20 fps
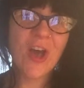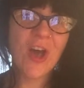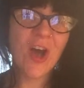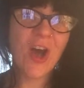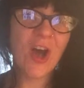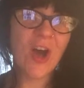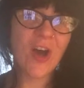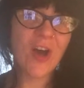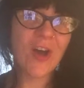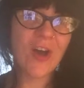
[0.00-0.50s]

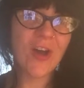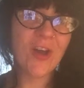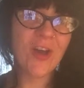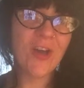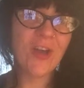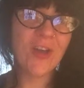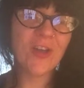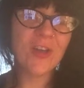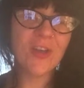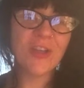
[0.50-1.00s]
how
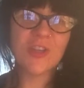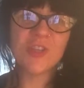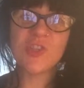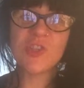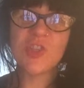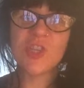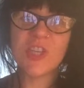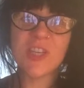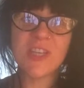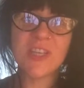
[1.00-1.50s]

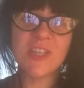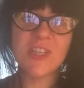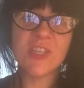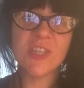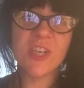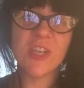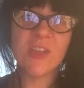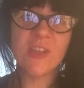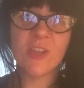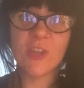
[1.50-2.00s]

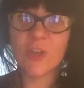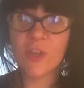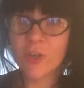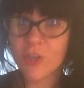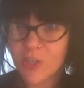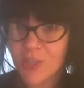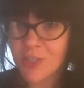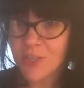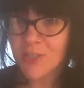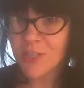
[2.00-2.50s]
changing the
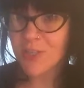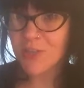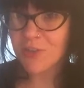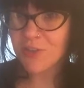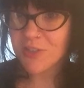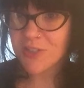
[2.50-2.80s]
cushions in your